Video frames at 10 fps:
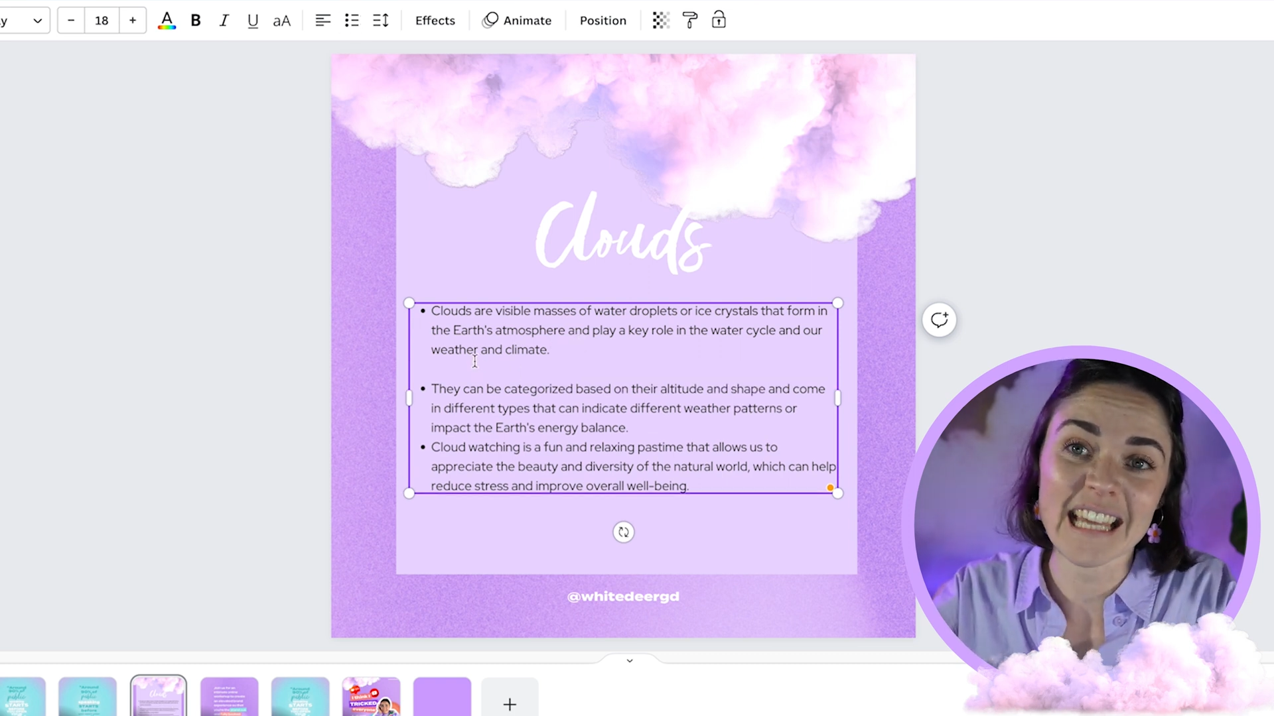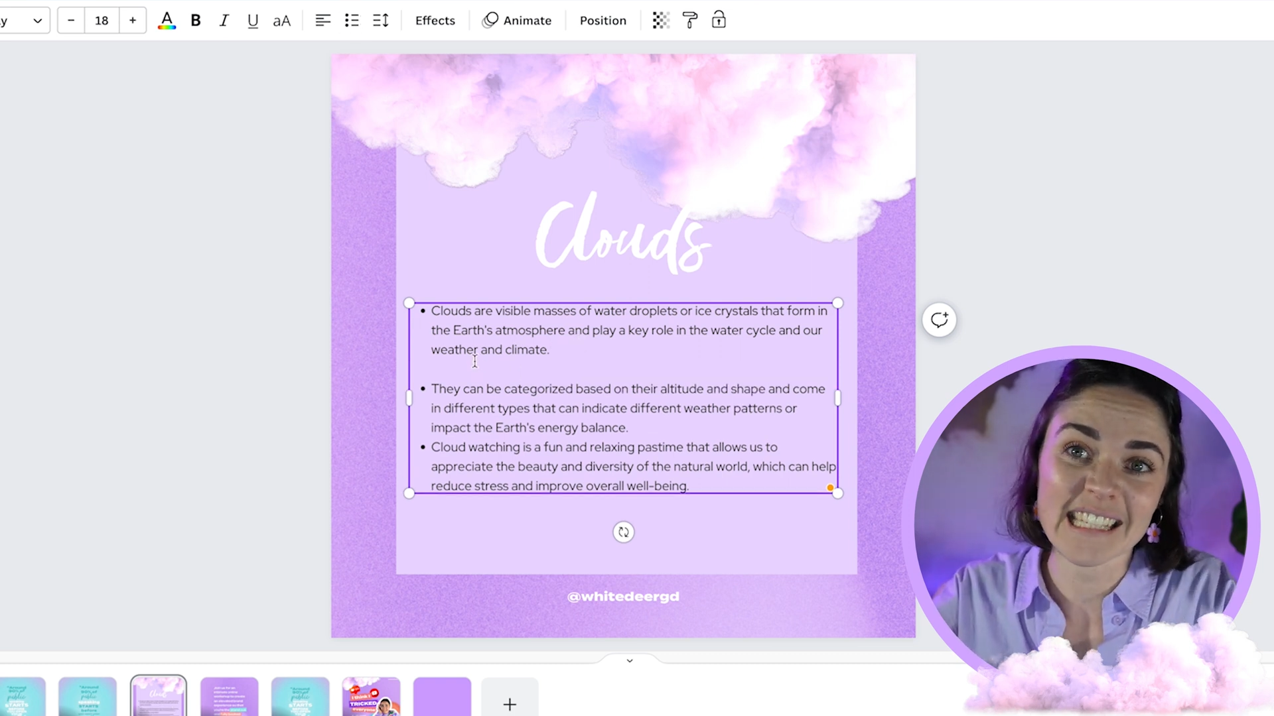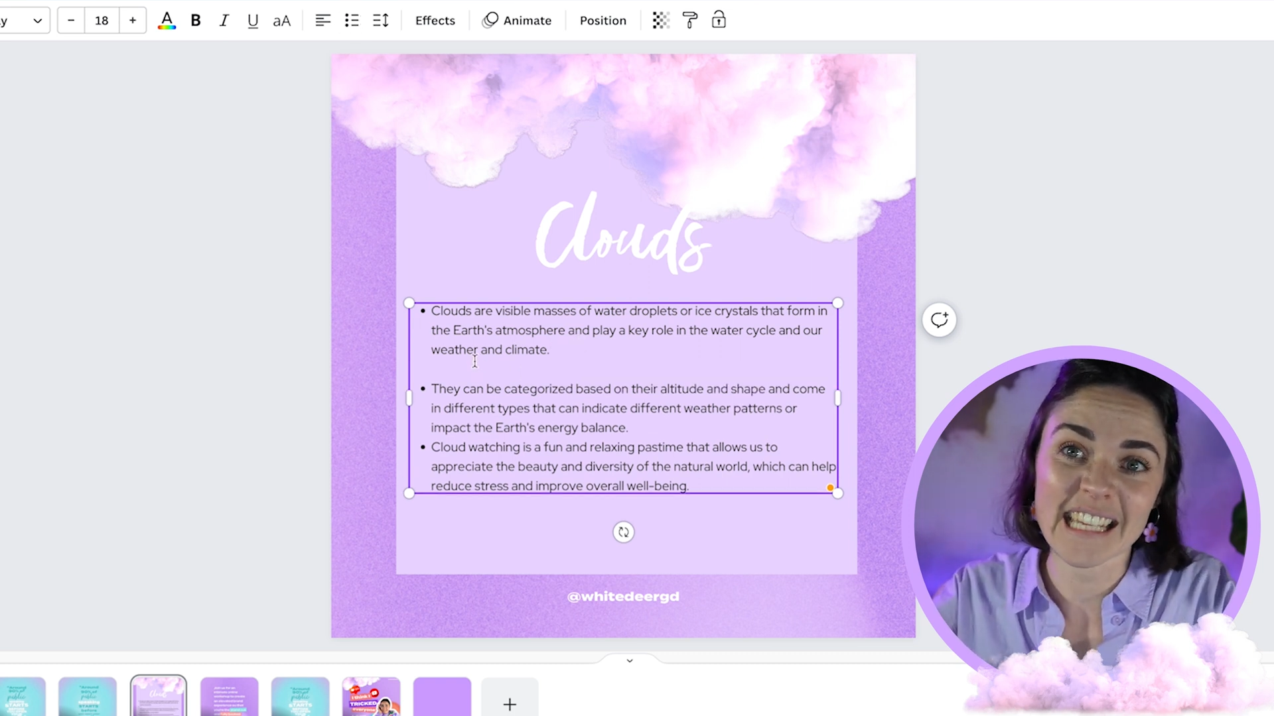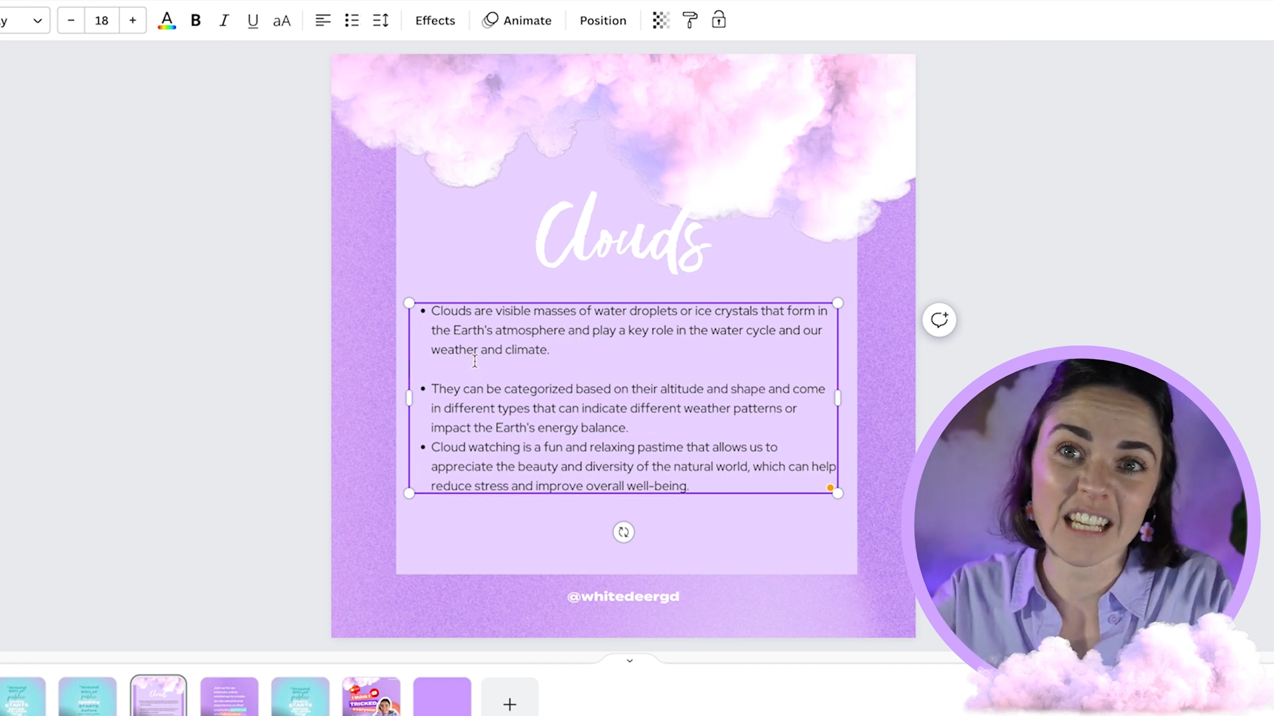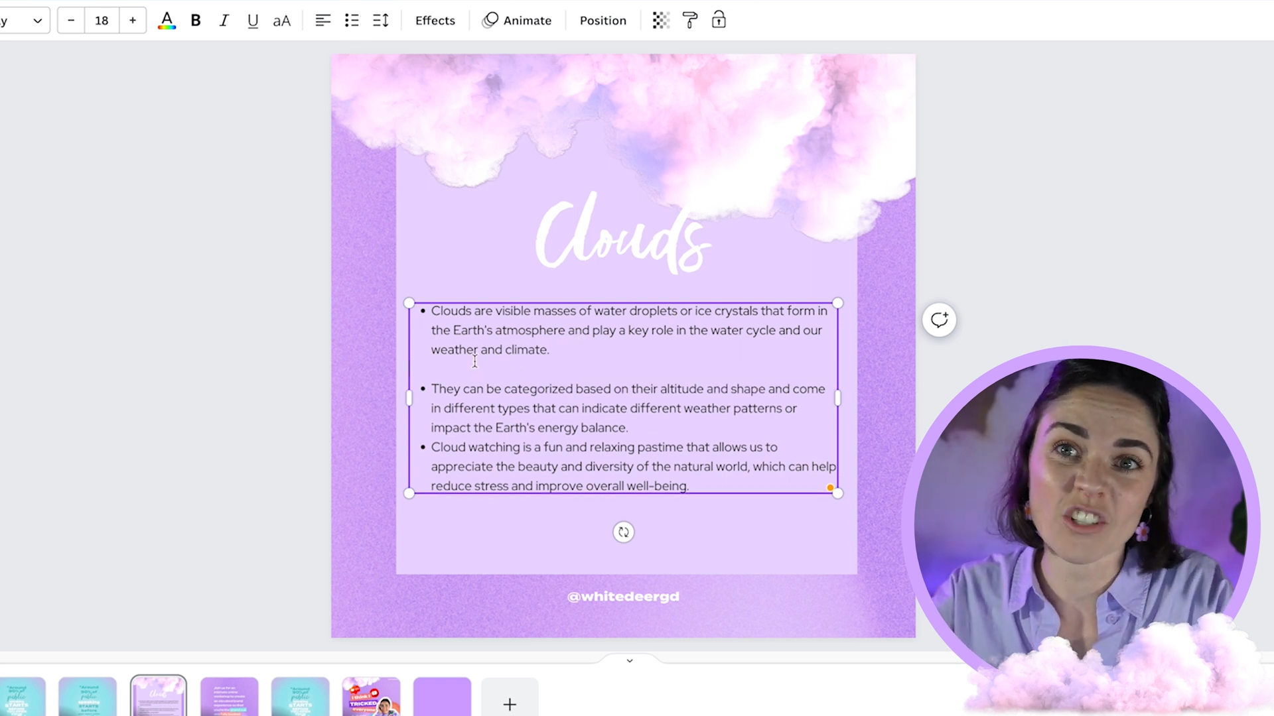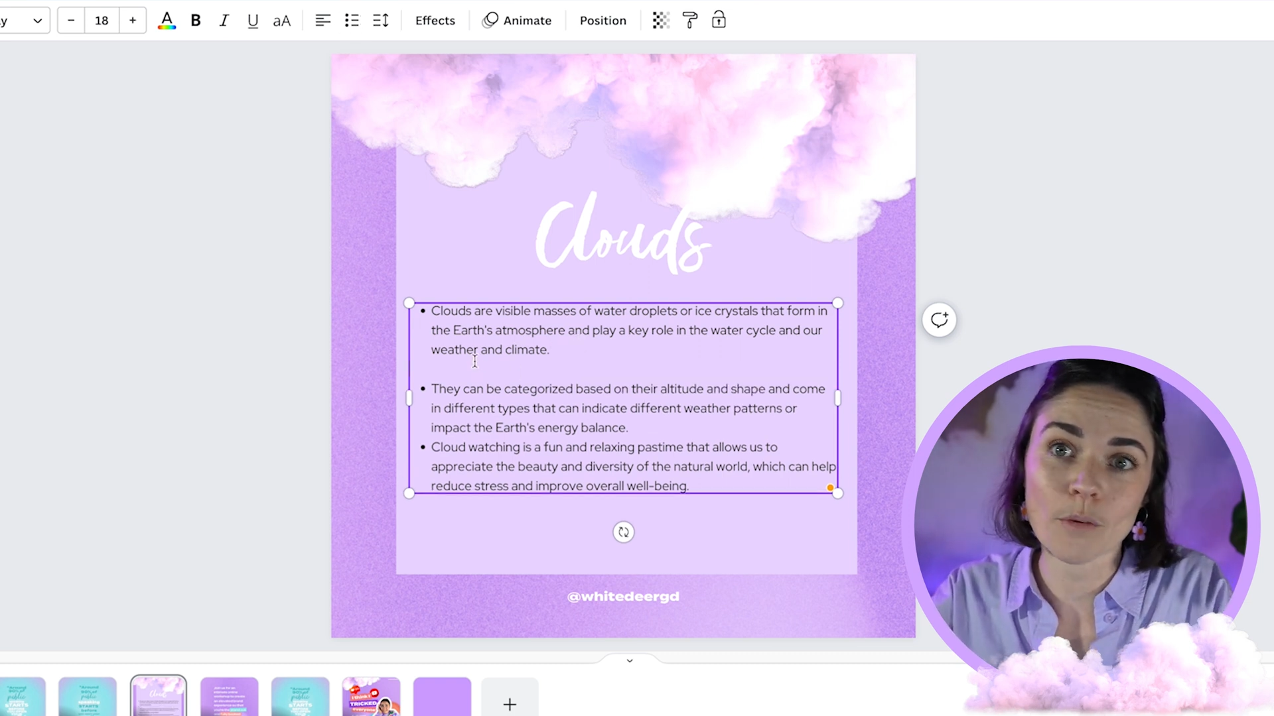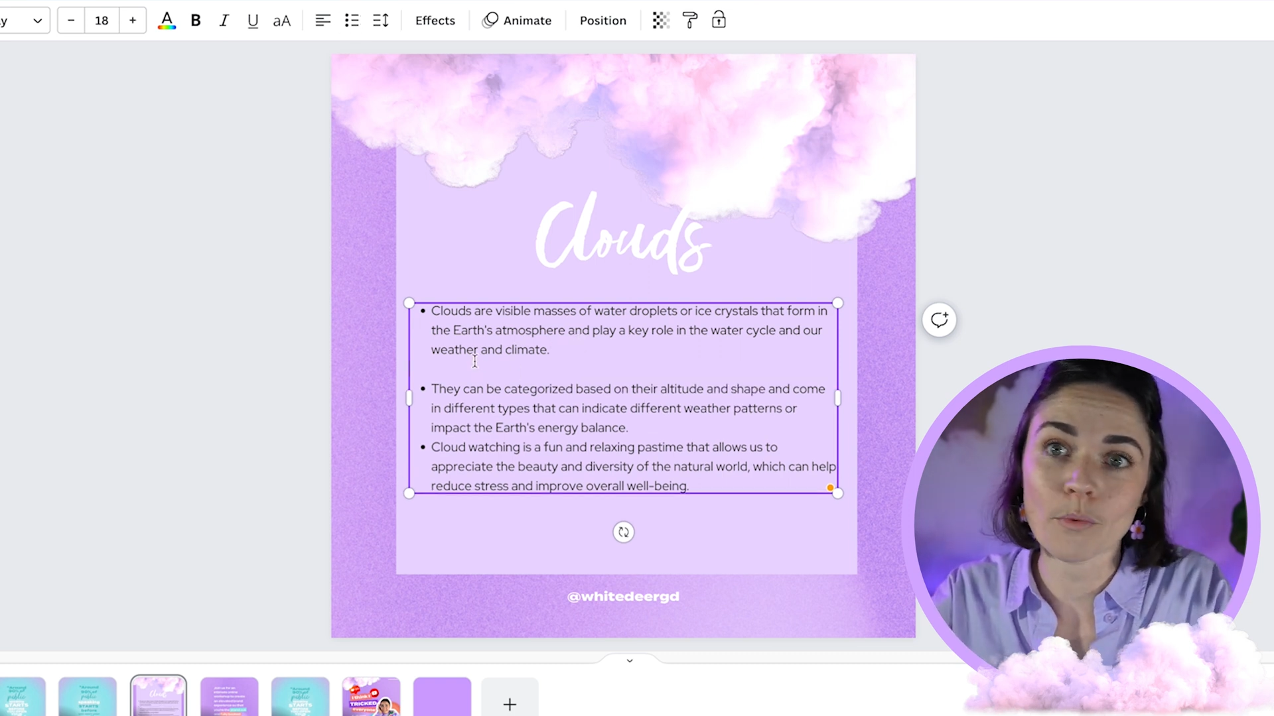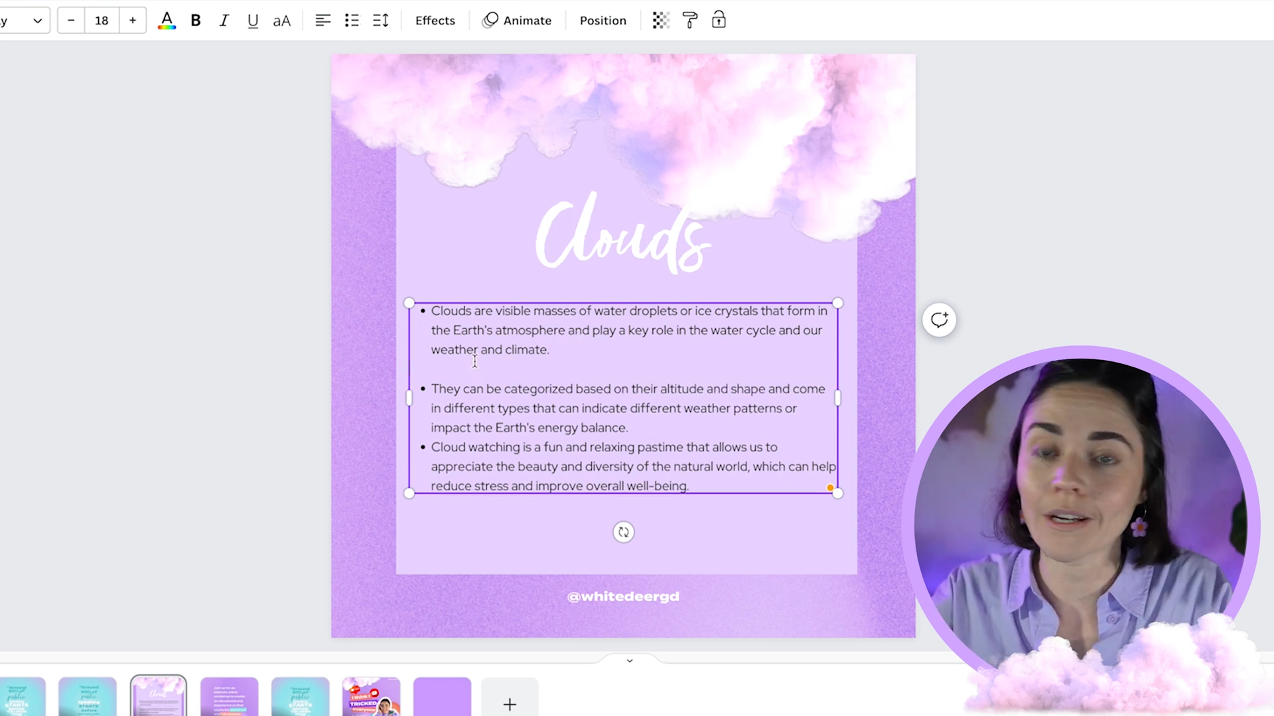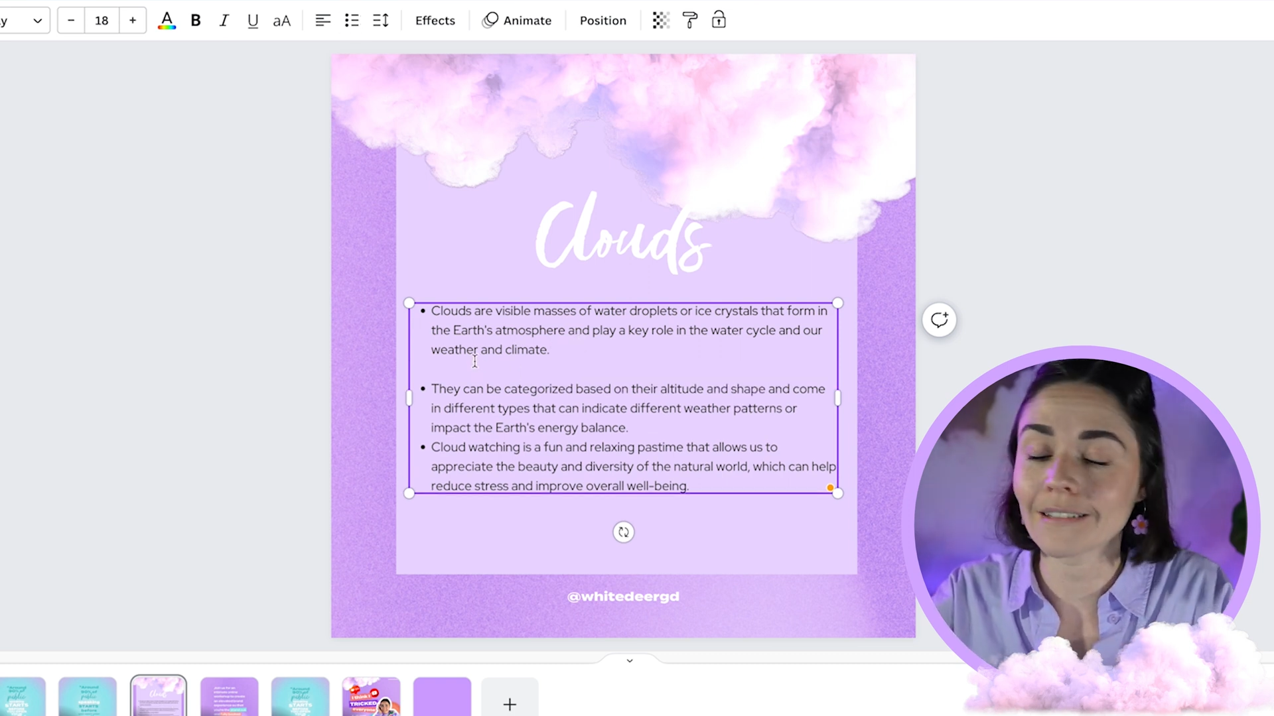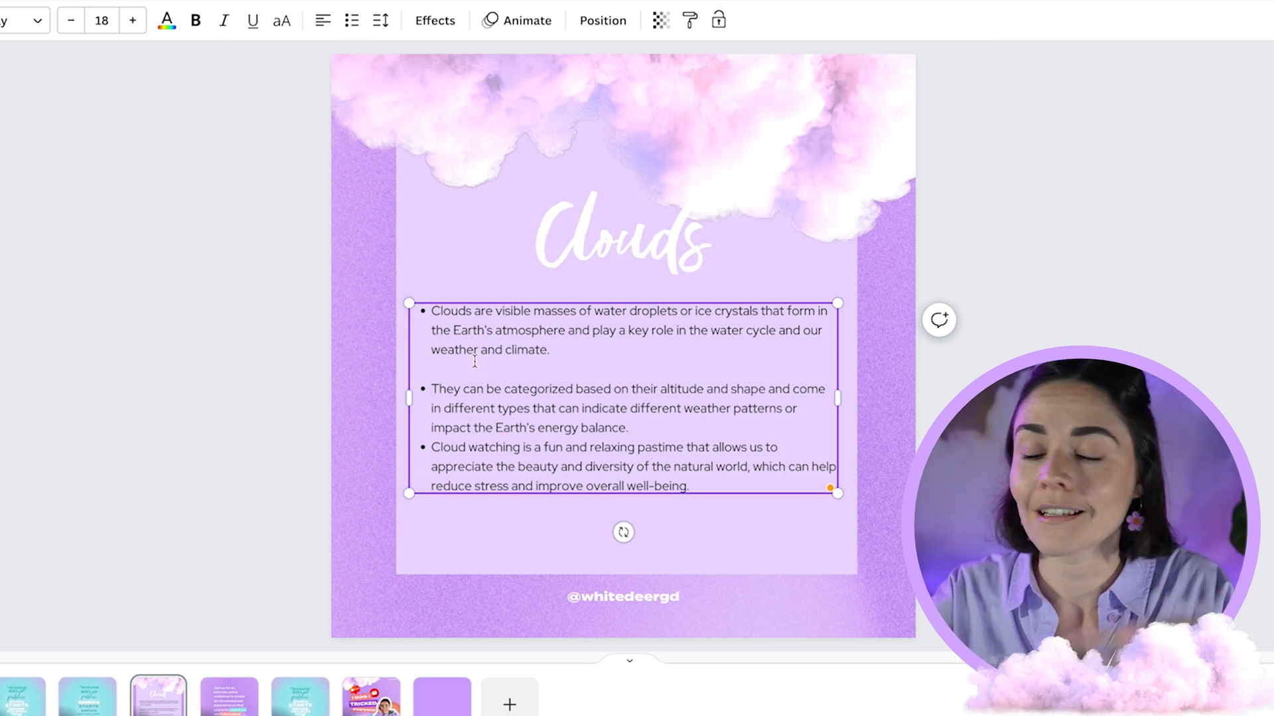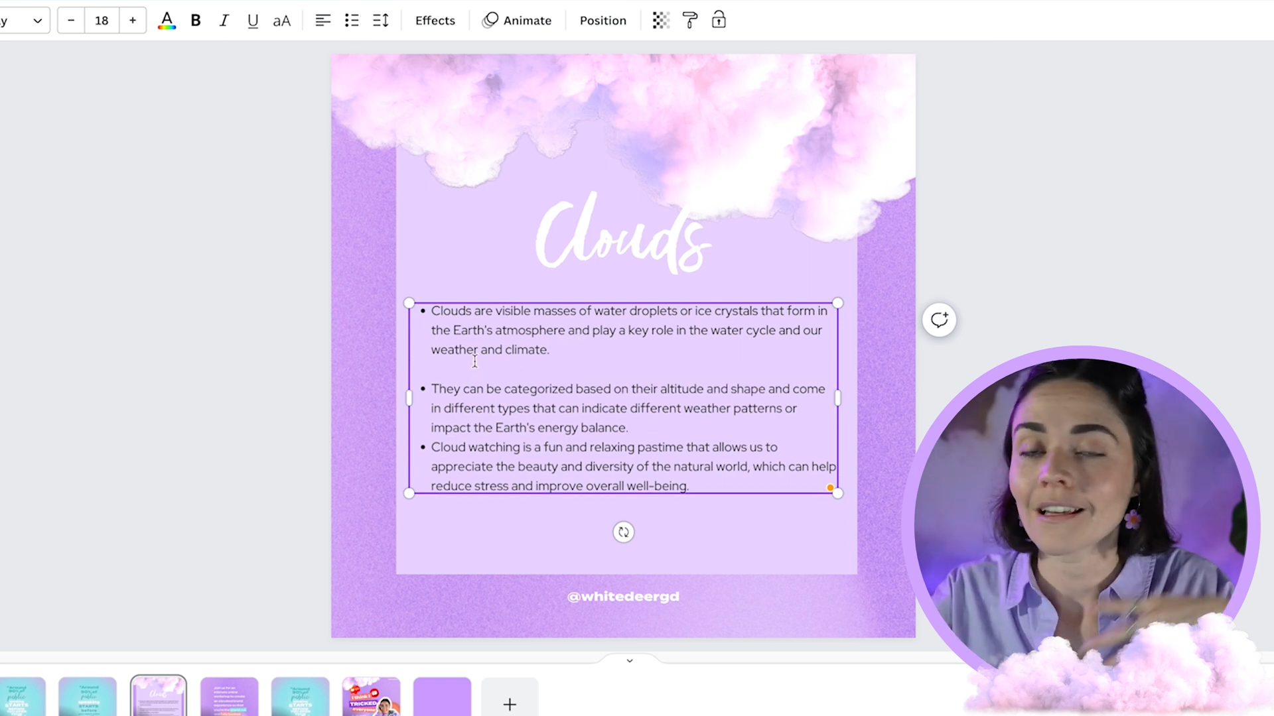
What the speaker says: that second dot point.